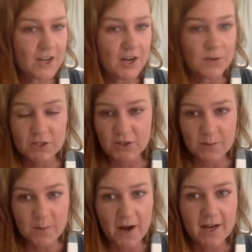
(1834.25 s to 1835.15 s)
go to
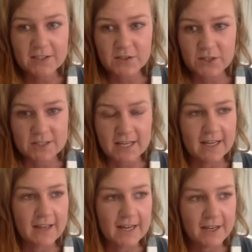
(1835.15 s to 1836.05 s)
your boss or
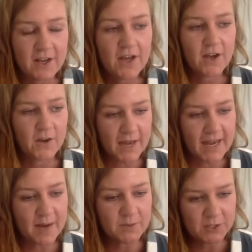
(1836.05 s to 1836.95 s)
say like
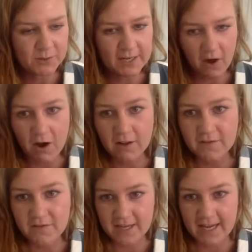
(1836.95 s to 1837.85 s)
okay i'm doing all
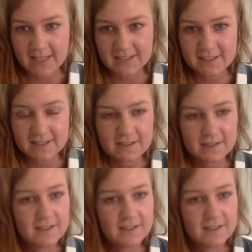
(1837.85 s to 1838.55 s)
of this